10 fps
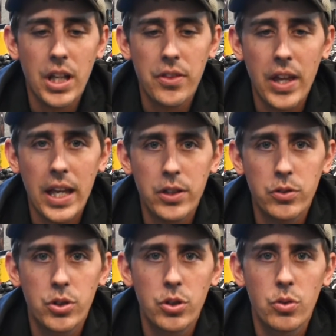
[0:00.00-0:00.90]
say thank you
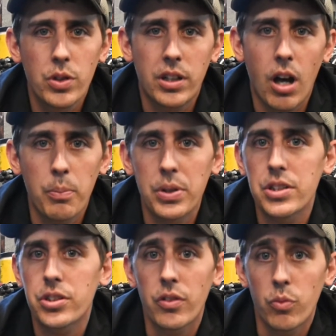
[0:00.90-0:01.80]
to the
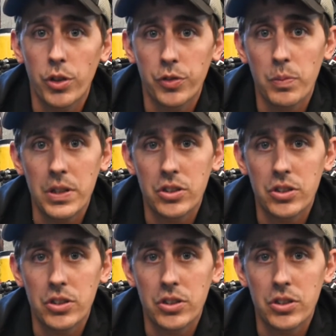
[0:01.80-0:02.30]
companies that have worked with me.